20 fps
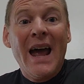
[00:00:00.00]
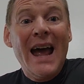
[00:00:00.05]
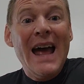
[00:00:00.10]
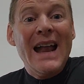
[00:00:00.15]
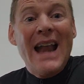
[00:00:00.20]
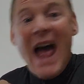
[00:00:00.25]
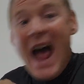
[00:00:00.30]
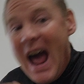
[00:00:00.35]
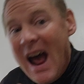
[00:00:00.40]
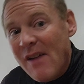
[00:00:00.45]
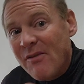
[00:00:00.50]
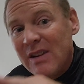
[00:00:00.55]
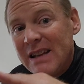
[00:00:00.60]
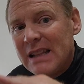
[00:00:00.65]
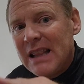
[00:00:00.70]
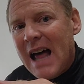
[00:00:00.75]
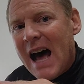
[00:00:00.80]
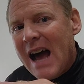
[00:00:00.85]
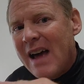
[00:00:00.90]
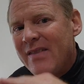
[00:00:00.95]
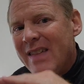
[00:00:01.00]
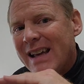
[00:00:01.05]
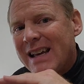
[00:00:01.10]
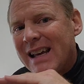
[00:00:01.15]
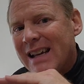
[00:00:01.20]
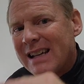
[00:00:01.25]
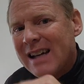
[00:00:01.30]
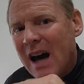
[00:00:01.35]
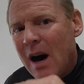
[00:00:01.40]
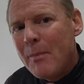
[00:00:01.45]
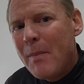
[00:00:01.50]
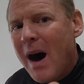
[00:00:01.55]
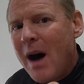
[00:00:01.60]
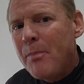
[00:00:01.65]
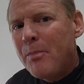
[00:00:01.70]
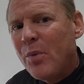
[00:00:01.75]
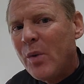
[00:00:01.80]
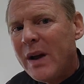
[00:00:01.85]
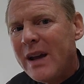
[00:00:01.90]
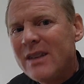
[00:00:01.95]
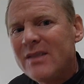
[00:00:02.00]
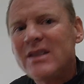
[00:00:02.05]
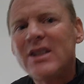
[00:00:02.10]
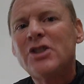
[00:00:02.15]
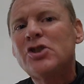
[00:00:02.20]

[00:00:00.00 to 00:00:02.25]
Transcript: And every lie they can come up with